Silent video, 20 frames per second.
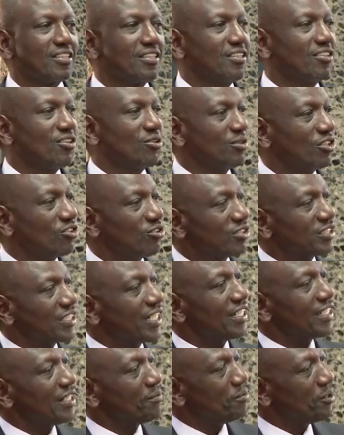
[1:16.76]
You know, we go
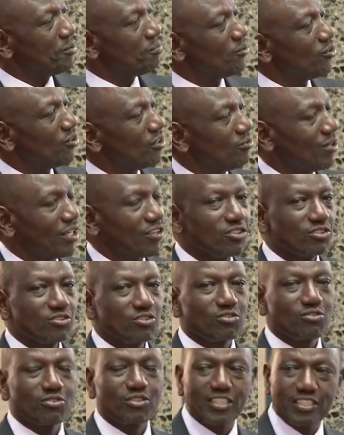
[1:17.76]
tell the people, we are going
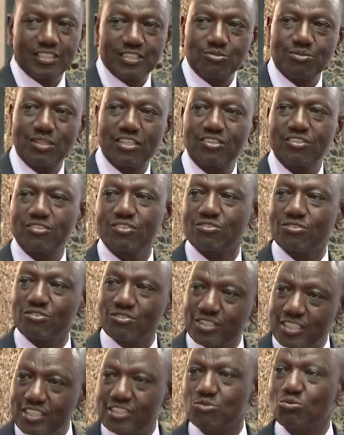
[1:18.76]
to do this, we are going to do
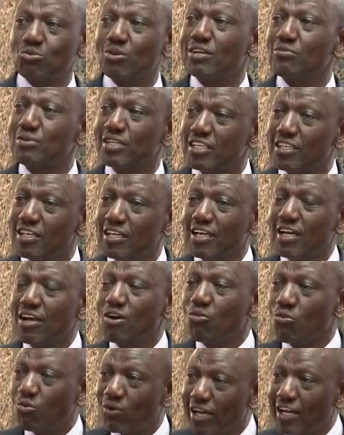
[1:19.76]
this.
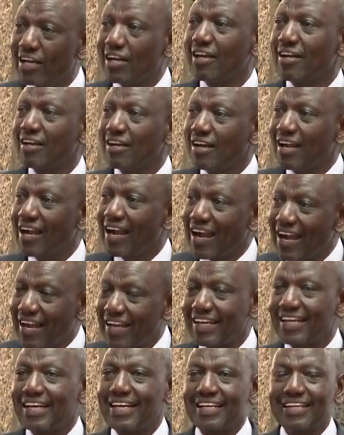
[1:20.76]
When
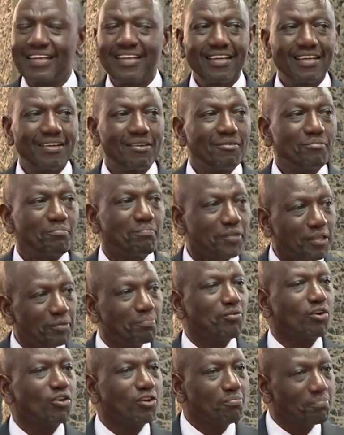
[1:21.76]
hardly
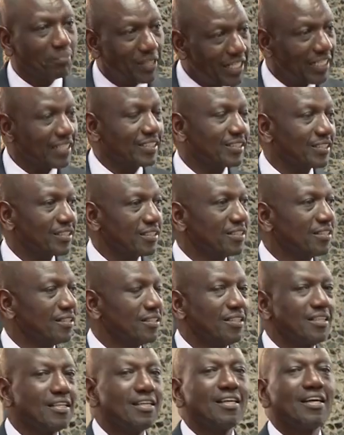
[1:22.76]
people mean it.
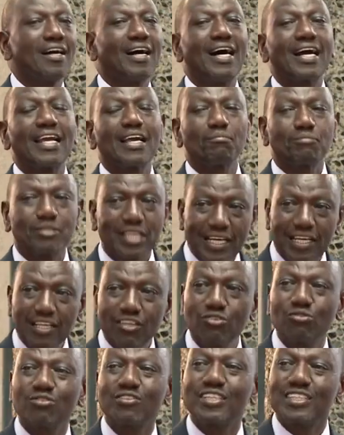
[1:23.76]
I am
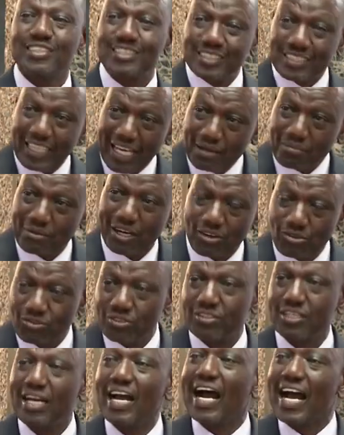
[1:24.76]
telling you this time
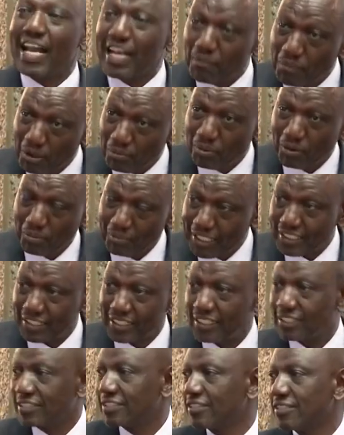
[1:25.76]
round, I am
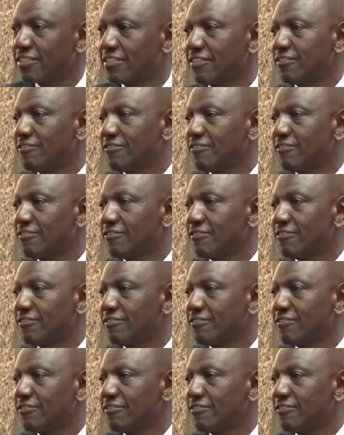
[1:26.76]
implementing it.